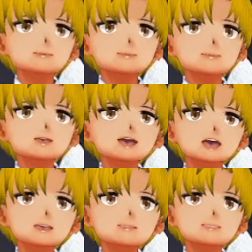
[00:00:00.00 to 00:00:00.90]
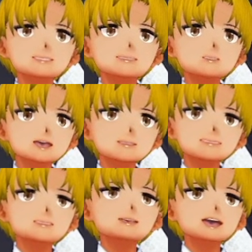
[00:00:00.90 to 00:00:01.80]
Well, everyone's
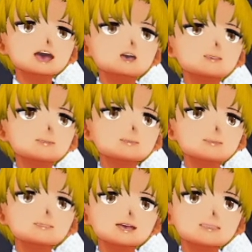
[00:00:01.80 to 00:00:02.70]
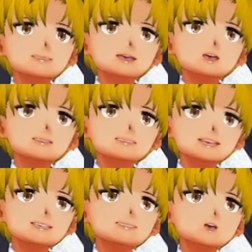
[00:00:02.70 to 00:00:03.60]
here now. Despite the club only
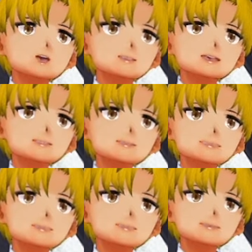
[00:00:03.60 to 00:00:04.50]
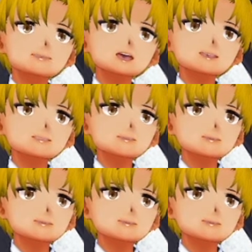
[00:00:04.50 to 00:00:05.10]
having one more person than before,